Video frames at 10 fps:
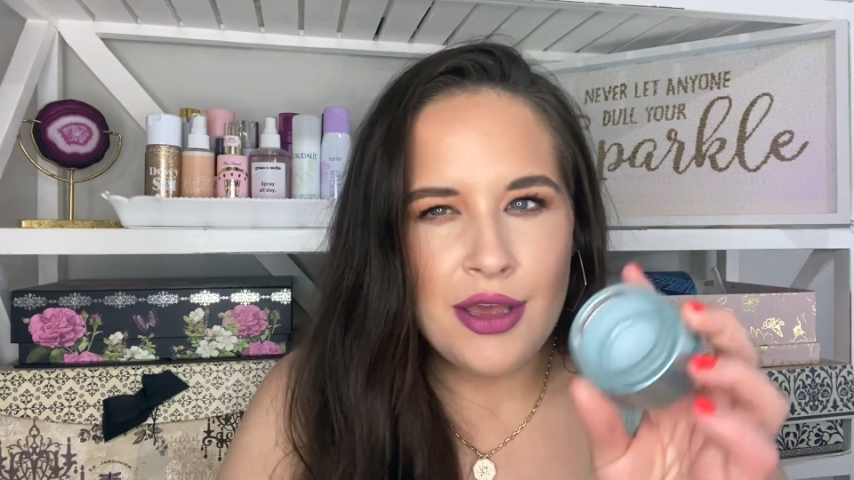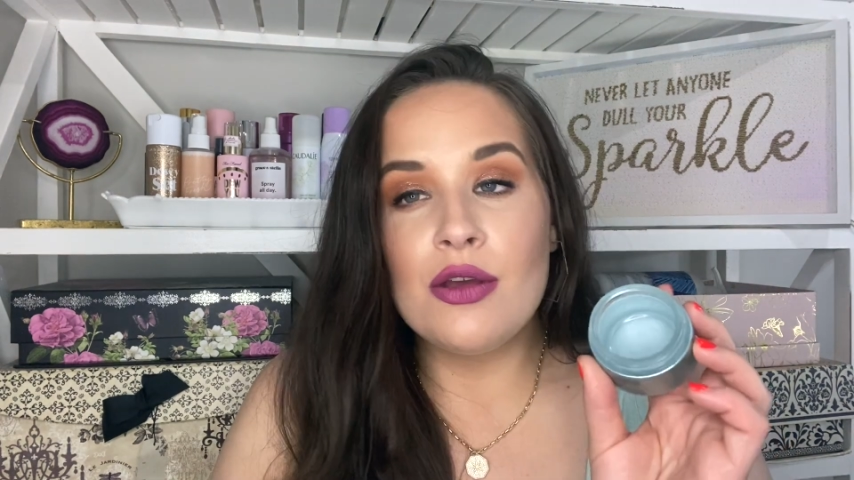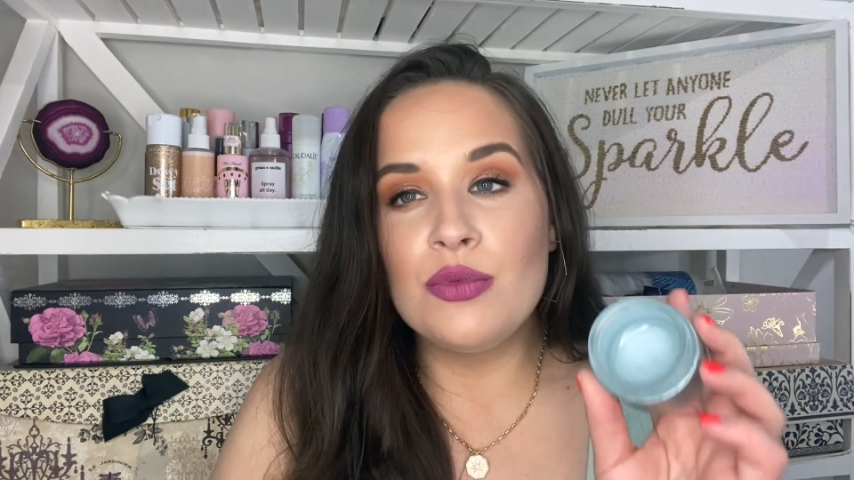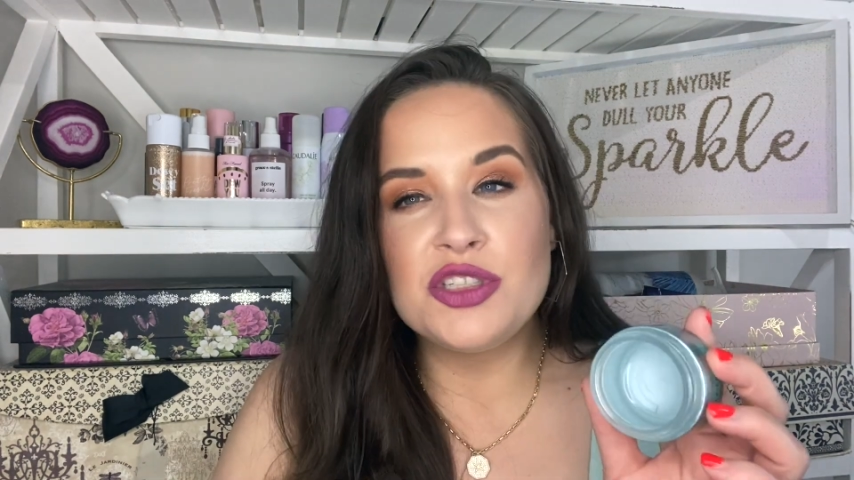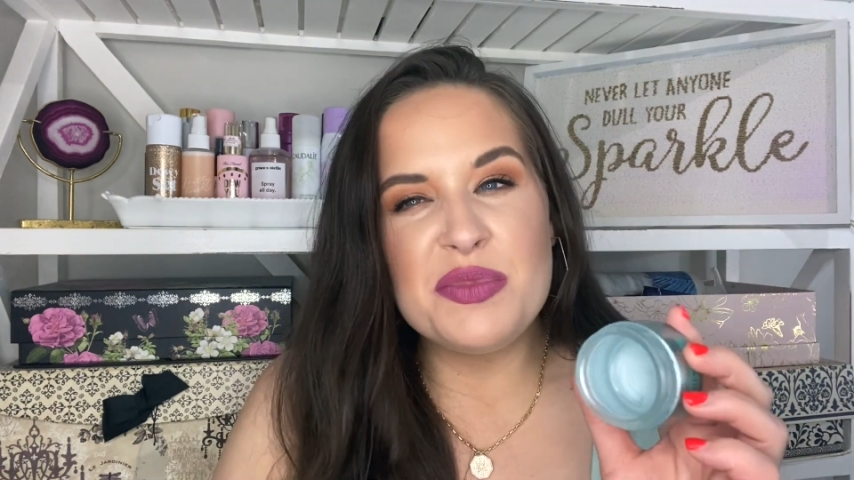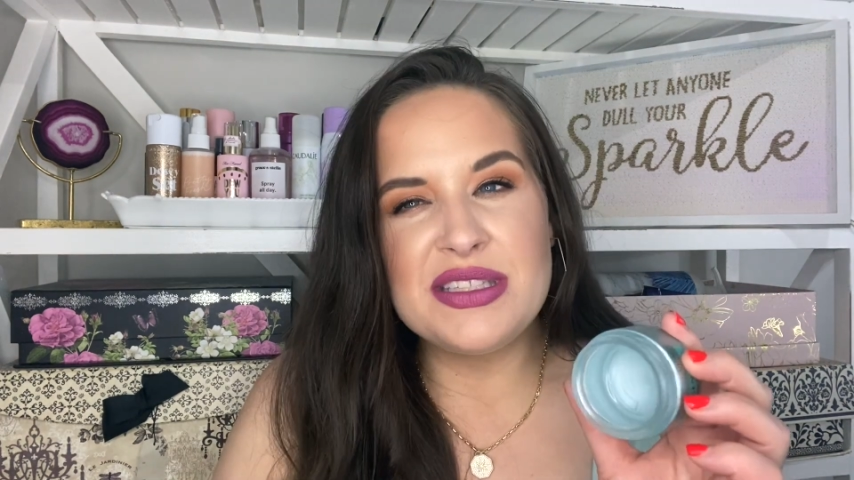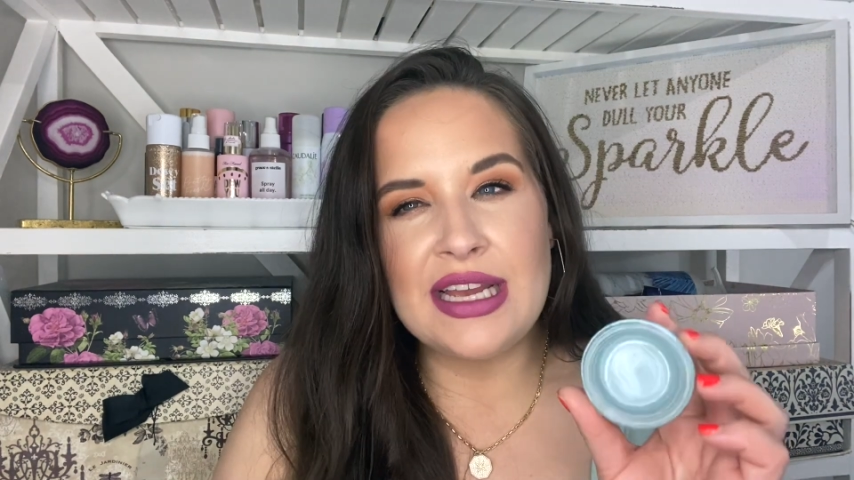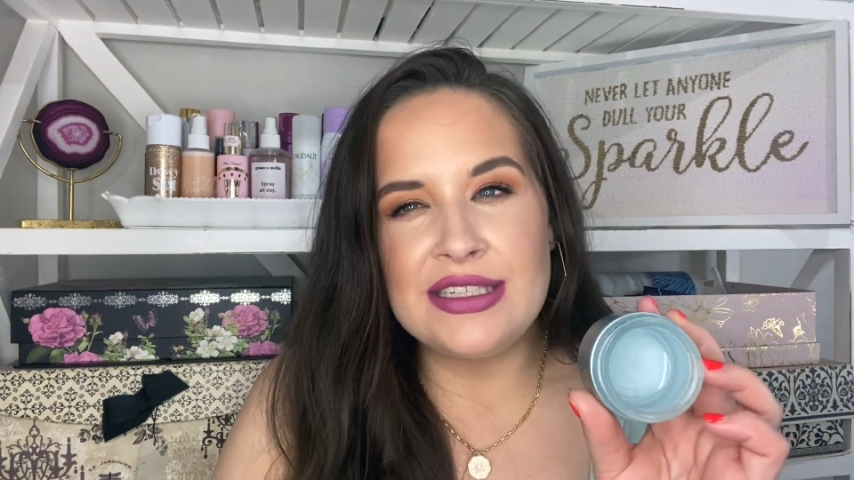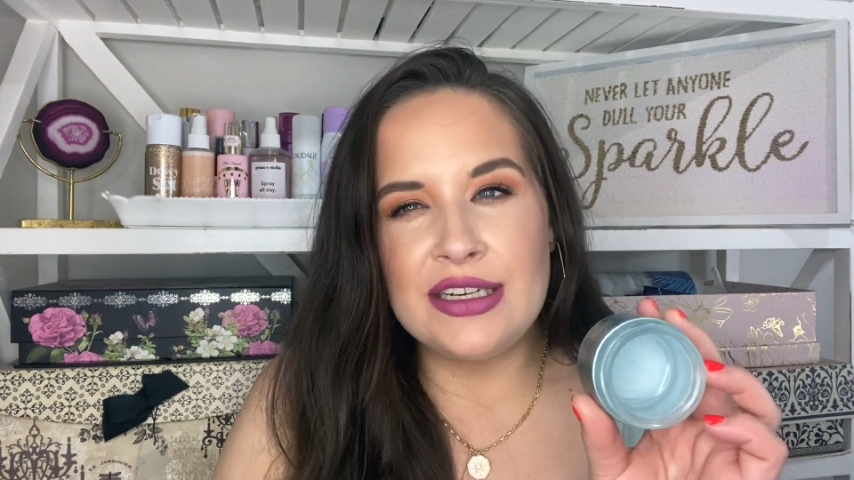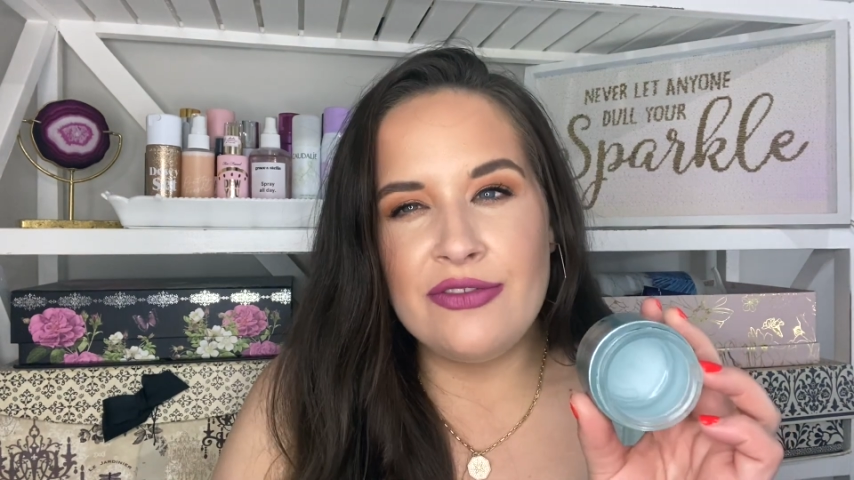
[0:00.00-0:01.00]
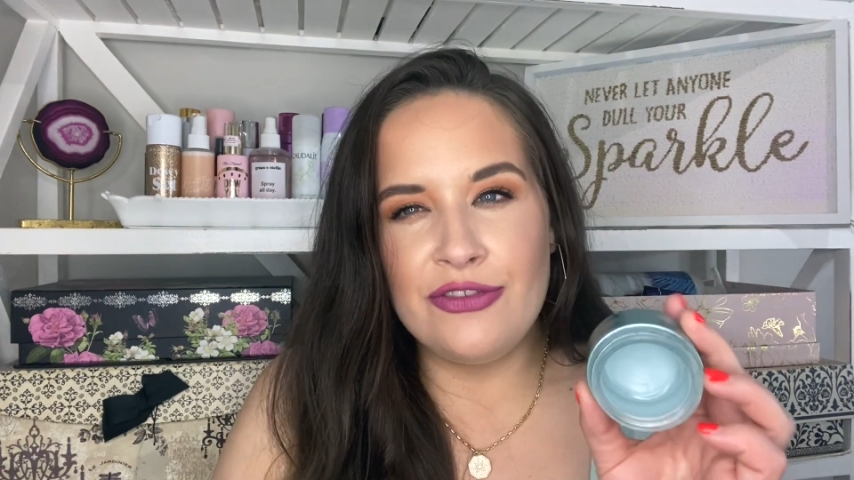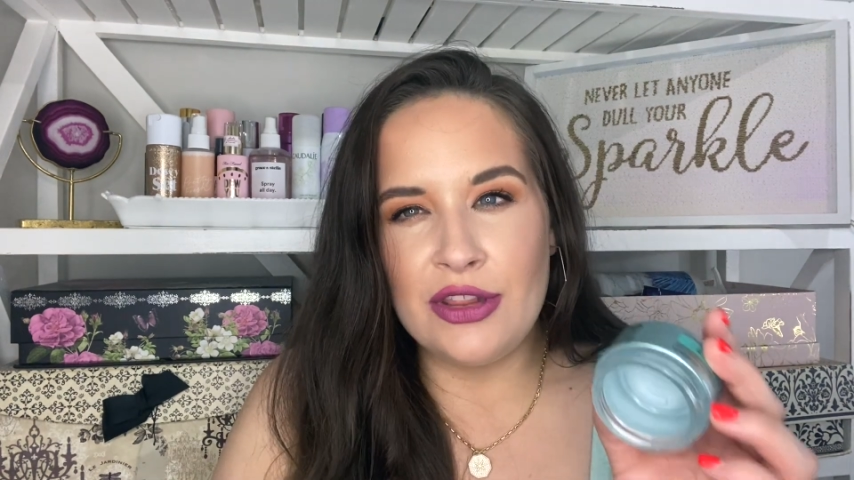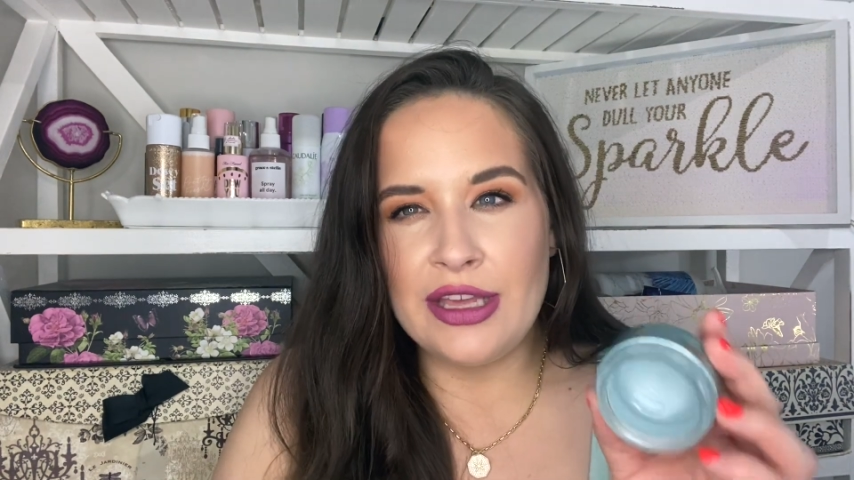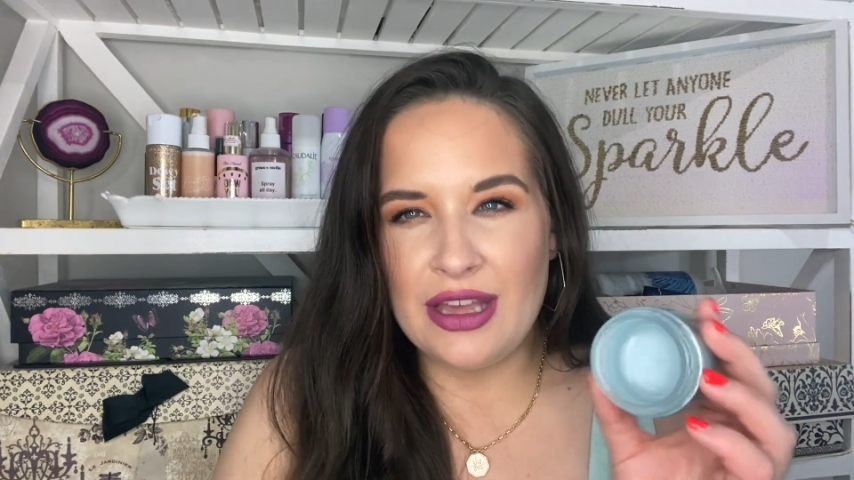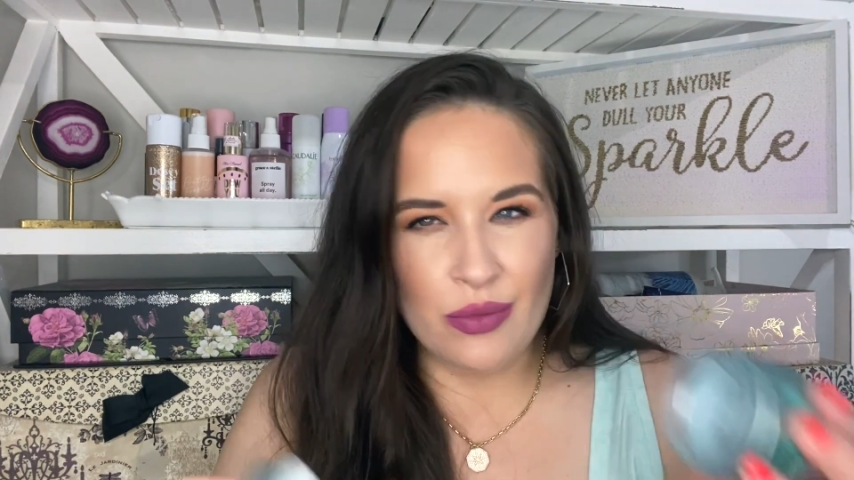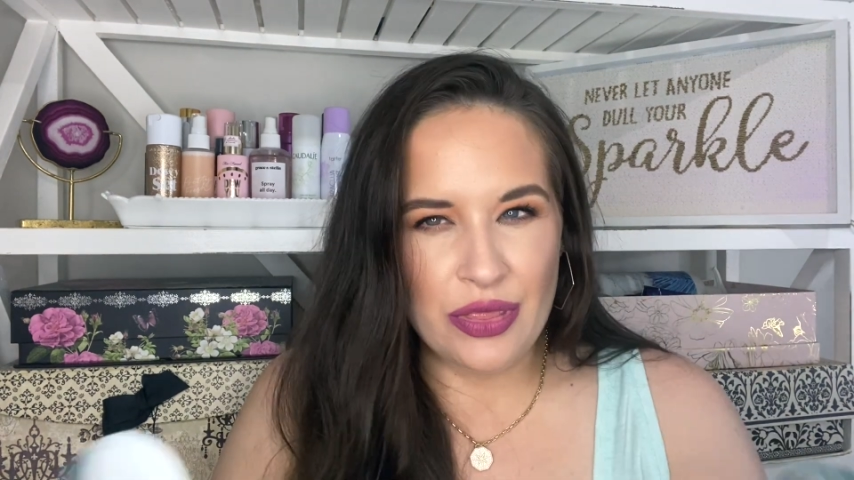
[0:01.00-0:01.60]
which means I did feel like I went